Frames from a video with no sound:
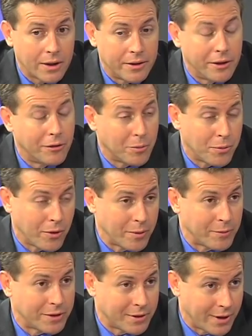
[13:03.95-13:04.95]
a dinner
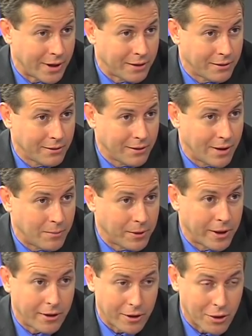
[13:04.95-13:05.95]
appointment tonight. I'm
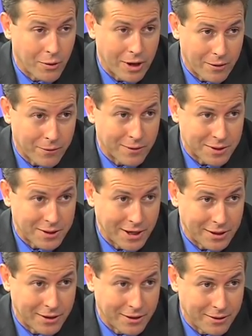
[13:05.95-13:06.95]
planning on going out for a
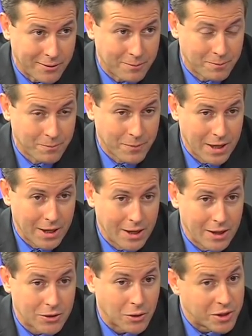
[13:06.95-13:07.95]
steak dinner.
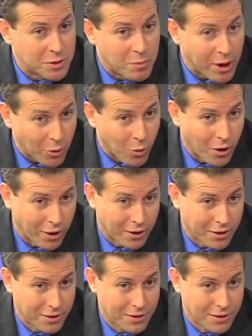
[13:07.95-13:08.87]
So these better work.